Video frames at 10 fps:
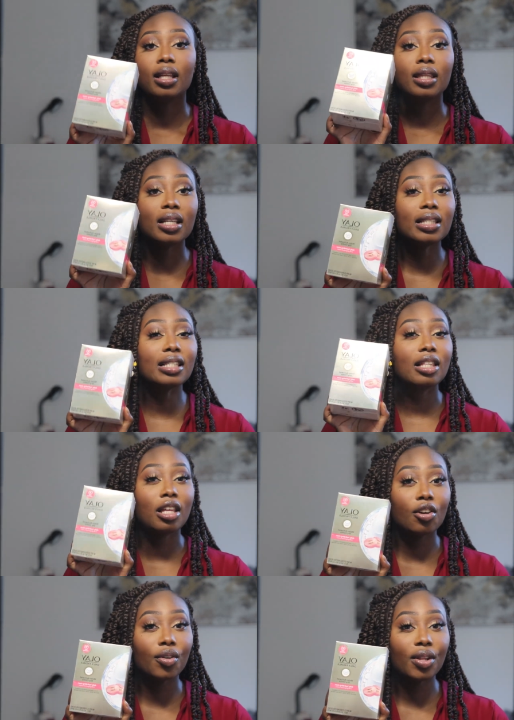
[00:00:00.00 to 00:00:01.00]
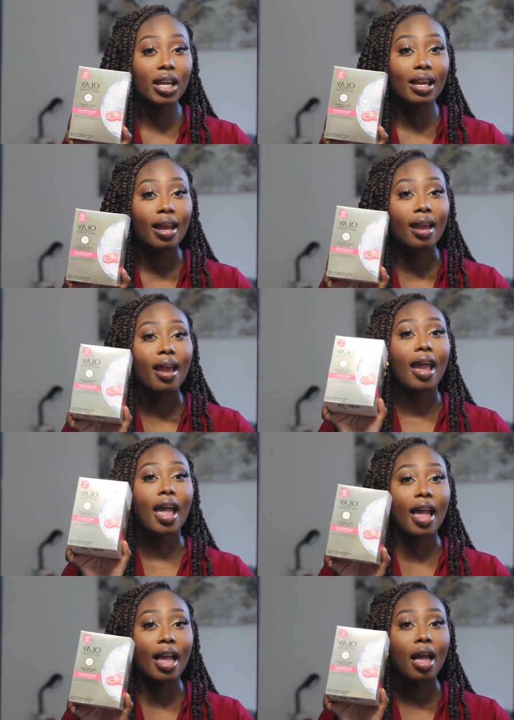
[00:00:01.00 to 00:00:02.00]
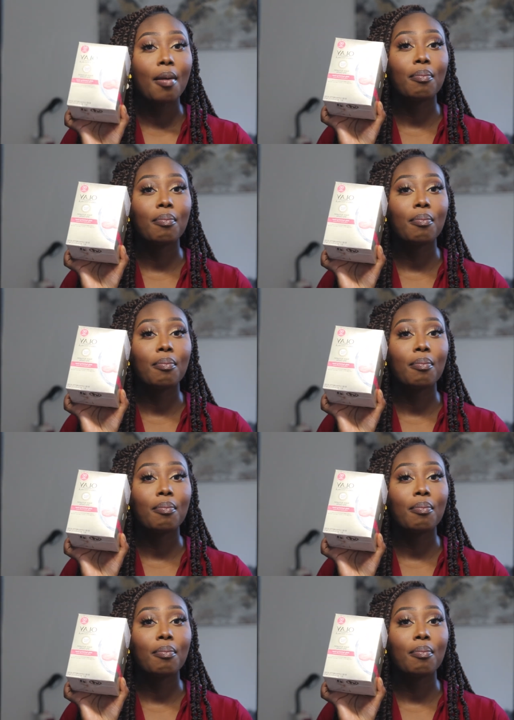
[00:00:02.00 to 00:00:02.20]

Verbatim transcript: This is literally a